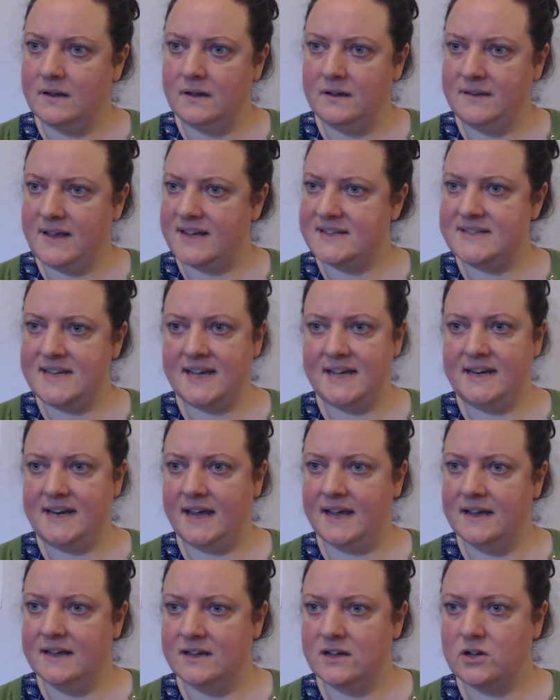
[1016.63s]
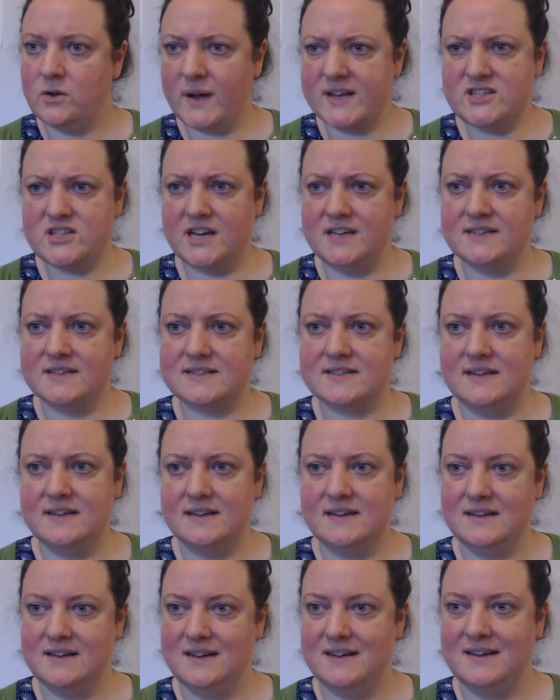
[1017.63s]
That's it, isn't it? Questions? Hello,
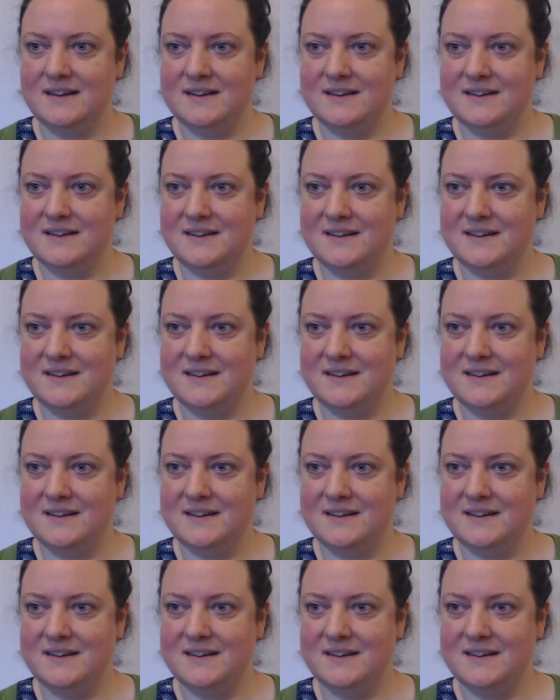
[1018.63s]
Aunt Sue.